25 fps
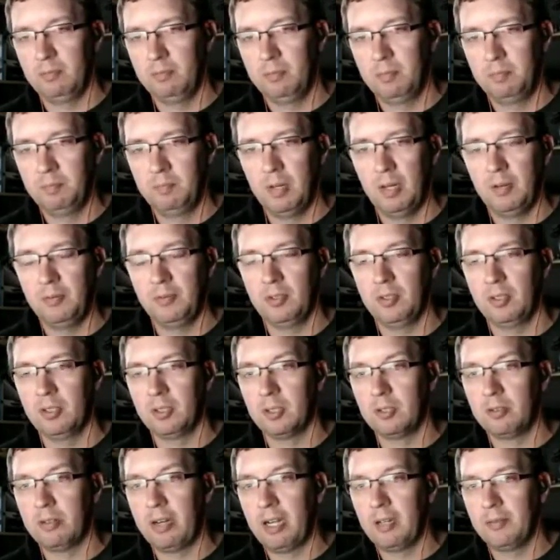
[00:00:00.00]
Buffalo
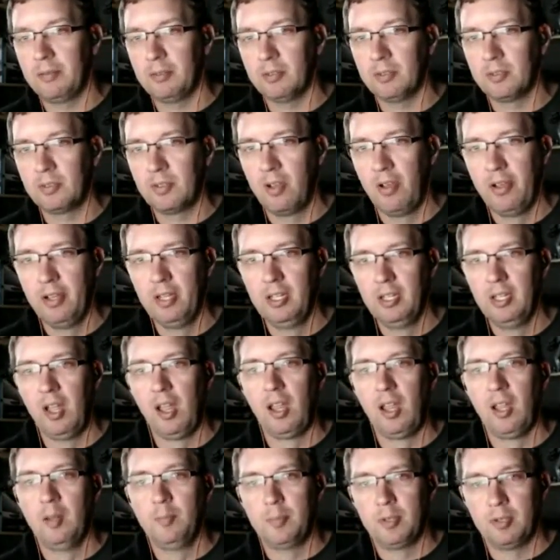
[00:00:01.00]
are rivals.
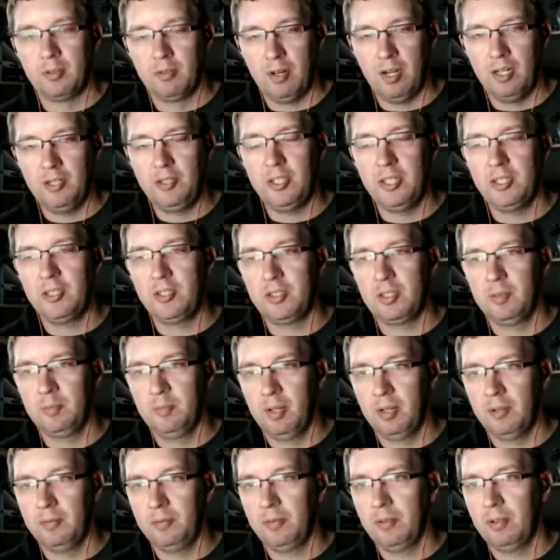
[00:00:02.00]
But Rochester and
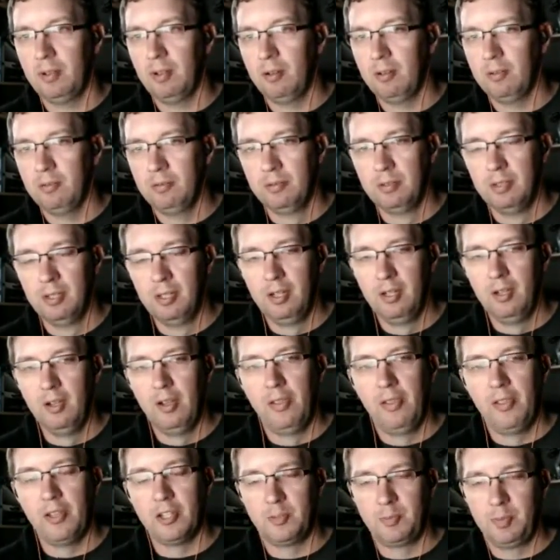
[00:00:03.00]
Buffalo,
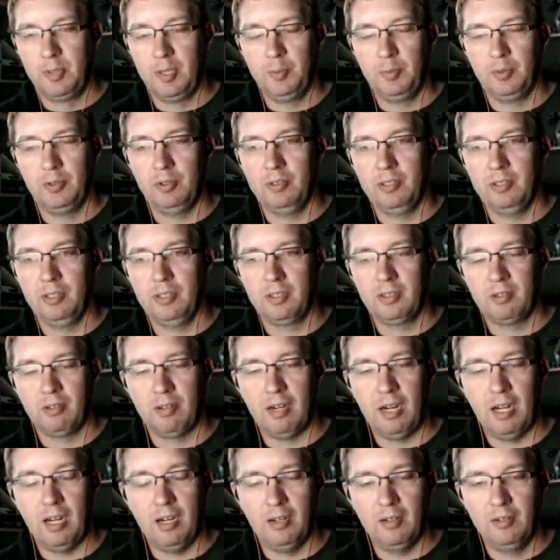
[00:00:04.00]
there's people in the
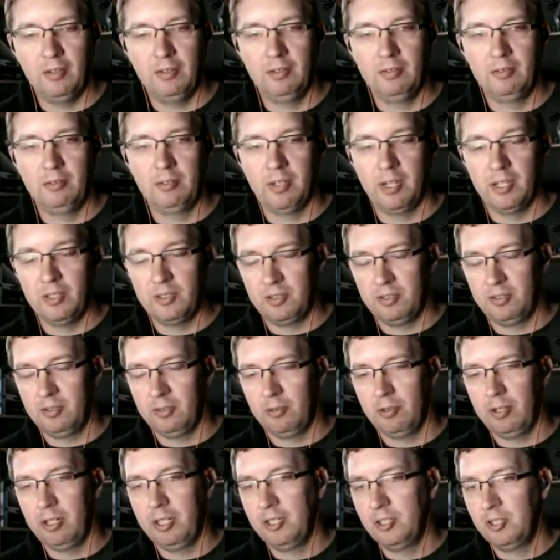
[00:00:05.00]
crowd dressed in
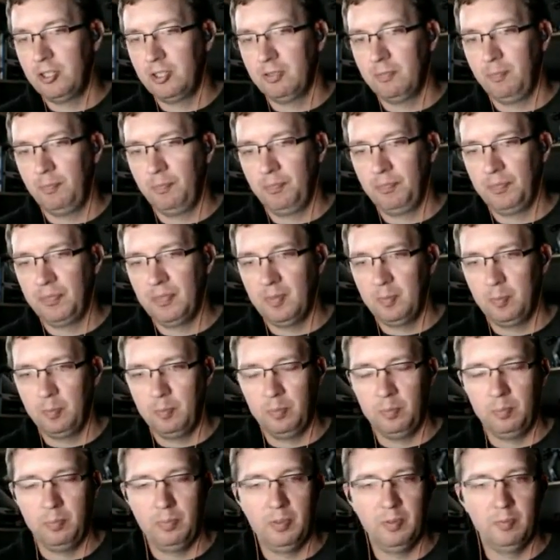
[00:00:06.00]
orange.
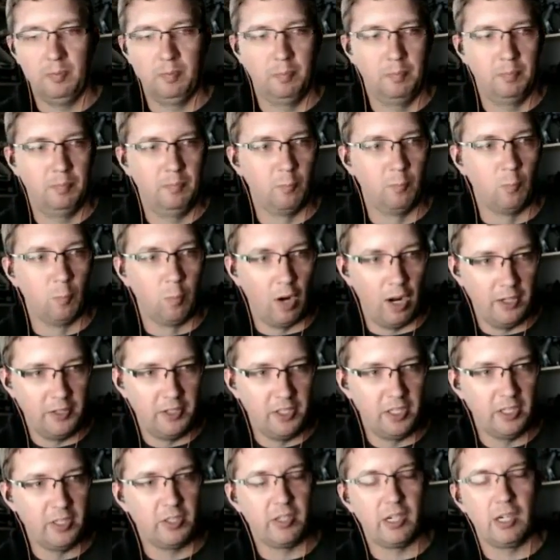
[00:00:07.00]

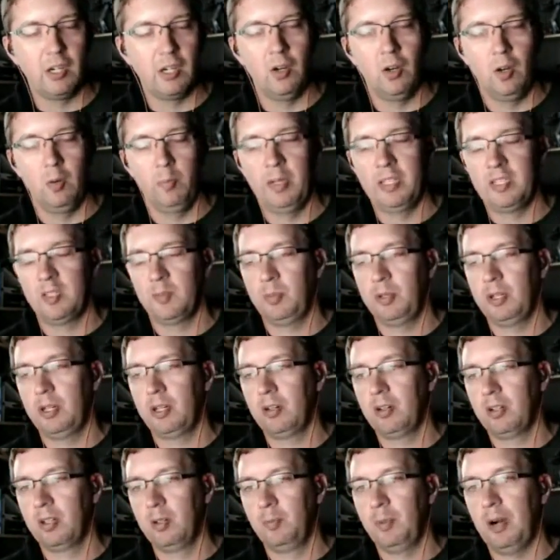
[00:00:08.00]
Rochester at home has a player
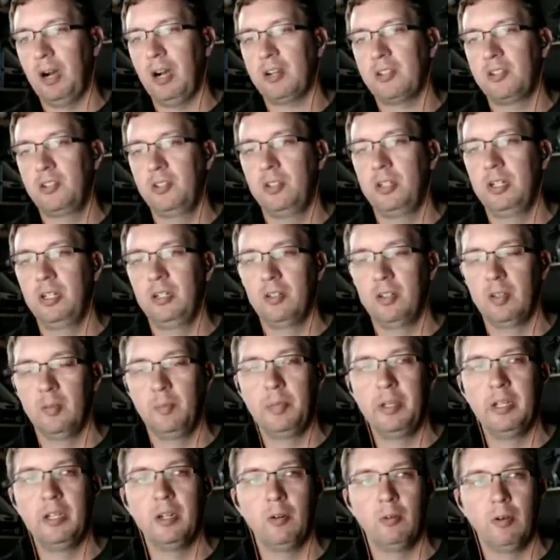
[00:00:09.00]
go to the box and you hear the
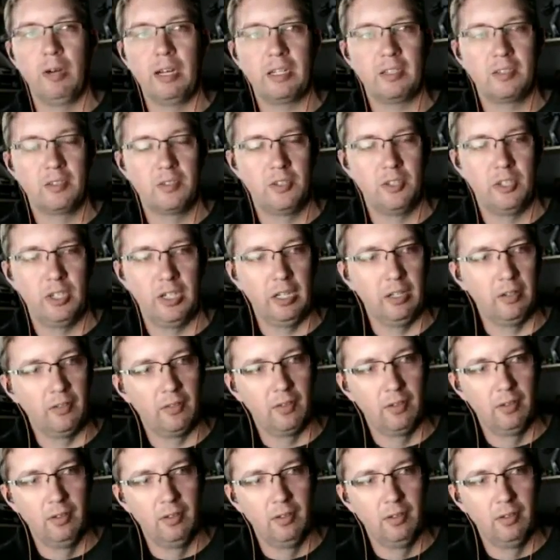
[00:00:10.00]
BOX chant.